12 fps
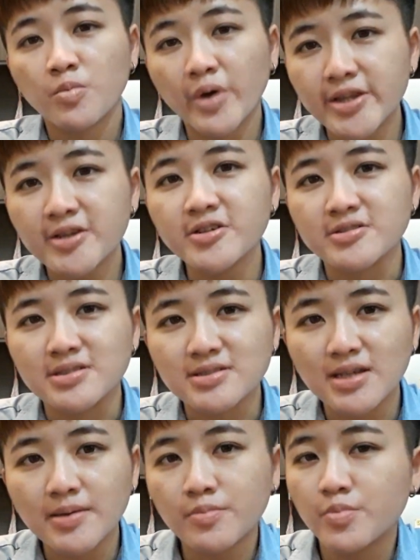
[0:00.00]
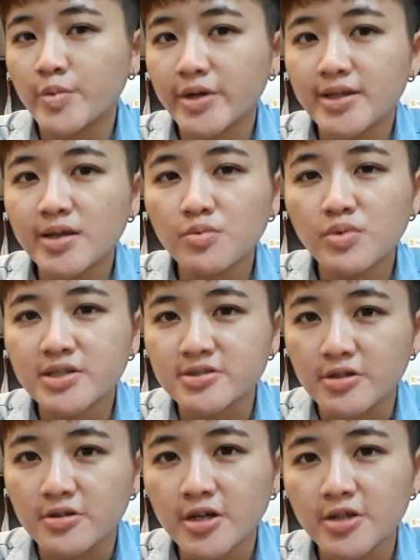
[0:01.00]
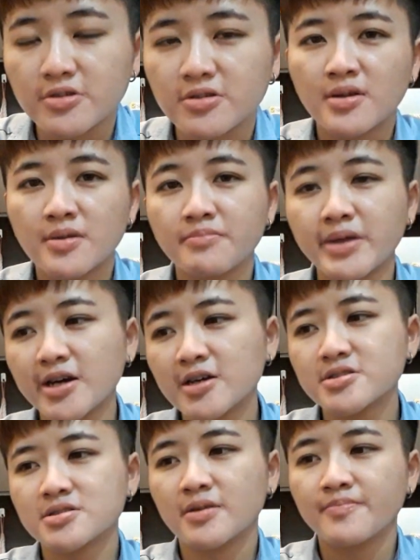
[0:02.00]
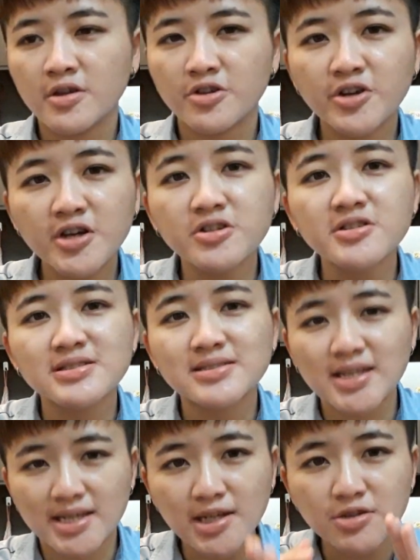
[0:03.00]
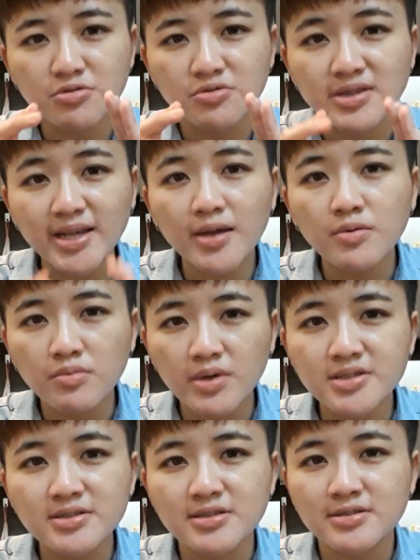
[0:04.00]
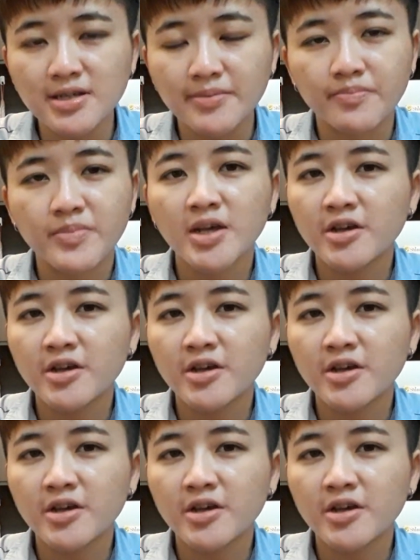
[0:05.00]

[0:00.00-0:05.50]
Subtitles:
whether your system really works or not, because you are not sticking to that one system.